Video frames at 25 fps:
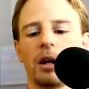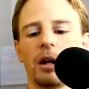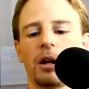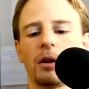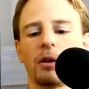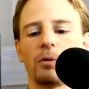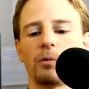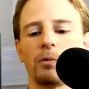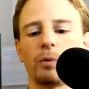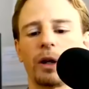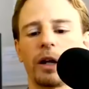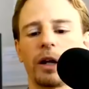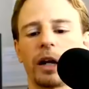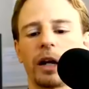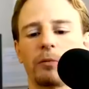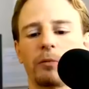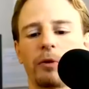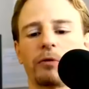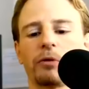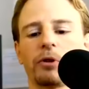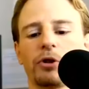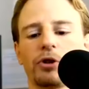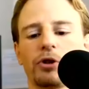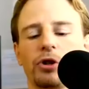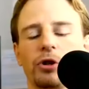uh, when I came
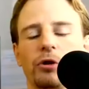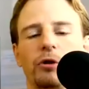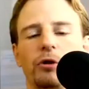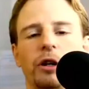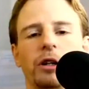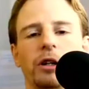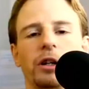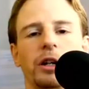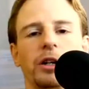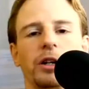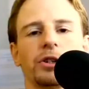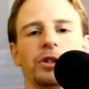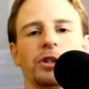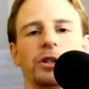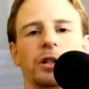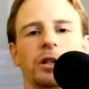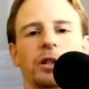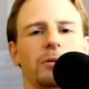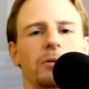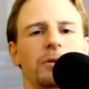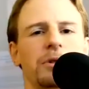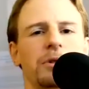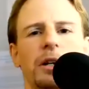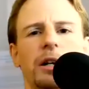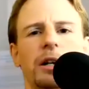off the sugar addiction that I
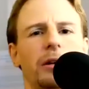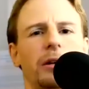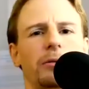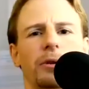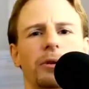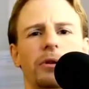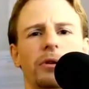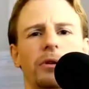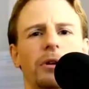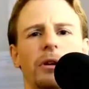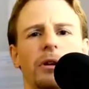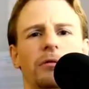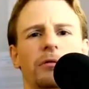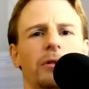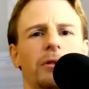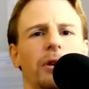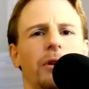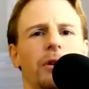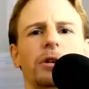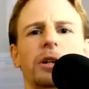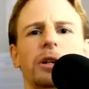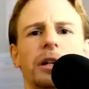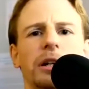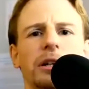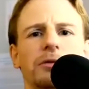was dealing with a lot of
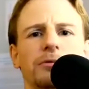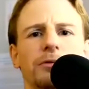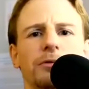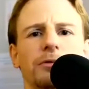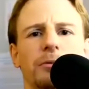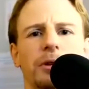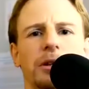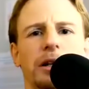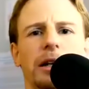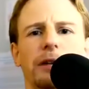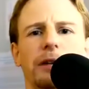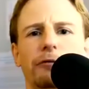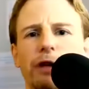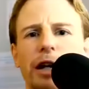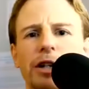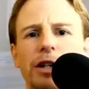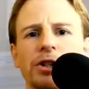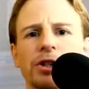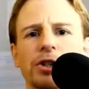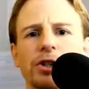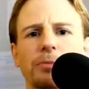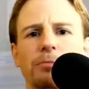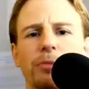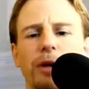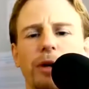loneliness from a
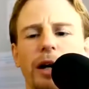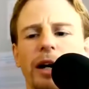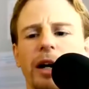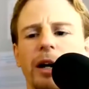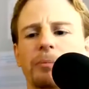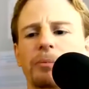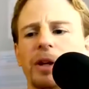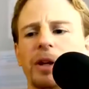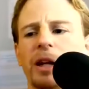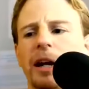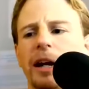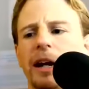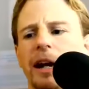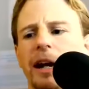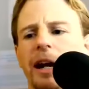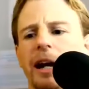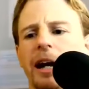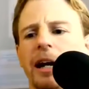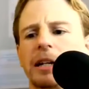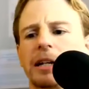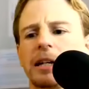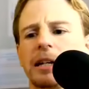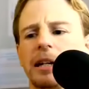relationship breakup that I had.